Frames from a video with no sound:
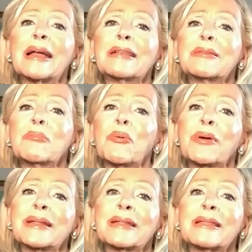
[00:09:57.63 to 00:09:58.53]
it's
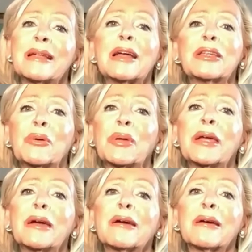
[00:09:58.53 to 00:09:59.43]
important that you
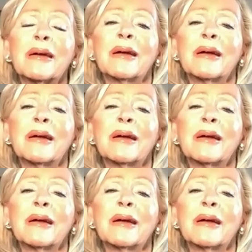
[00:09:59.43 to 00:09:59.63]
hear